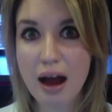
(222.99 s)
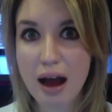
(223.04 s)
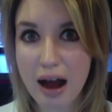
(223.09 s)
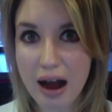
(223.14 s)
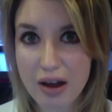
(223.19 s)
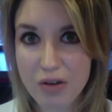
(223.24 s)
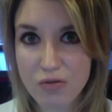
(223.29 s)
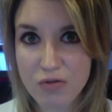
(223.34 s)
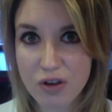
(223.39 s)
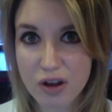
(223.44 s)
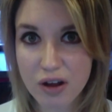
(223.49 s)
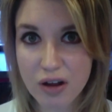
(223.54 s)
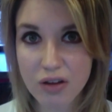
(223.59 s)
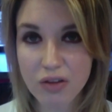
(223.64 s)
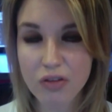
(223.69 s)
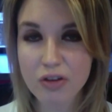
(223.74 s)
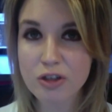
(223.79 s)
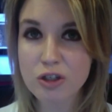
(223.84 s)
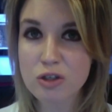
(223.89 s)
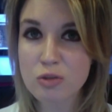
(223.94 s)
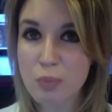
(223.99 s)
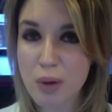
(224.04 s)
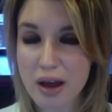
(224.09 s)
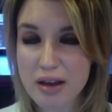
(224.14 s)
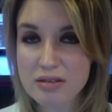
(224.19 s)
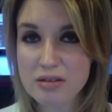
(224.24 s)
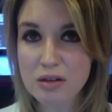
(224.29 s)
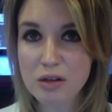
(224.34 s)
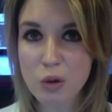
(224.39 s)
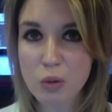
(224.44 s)
I feel that
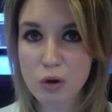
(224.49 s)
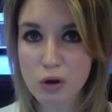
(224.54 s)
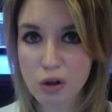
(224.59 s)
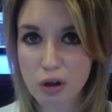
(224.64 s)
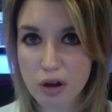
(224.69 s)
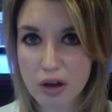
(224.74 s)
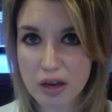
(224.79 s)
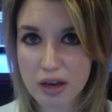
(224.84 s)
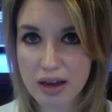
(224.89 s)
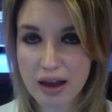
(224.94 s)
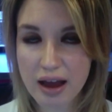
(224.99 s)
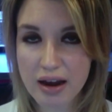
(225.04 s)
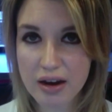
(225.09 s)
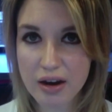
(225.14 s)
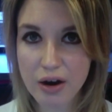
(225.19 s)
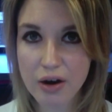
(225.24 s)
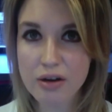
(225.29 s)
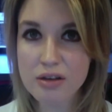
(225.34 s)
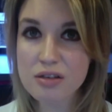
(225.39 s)
basically what you're looking at here